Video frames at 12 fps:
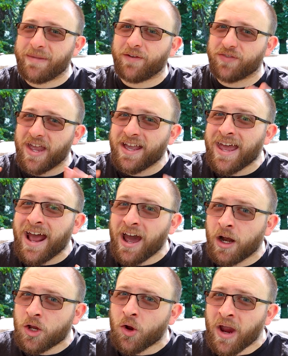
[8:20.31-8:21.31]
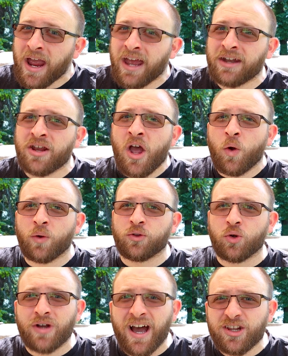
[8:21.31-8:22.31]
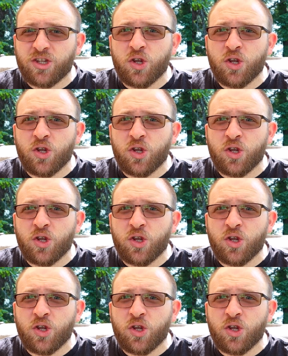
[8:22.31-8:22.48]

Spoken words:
And if they get out of your hand when they're not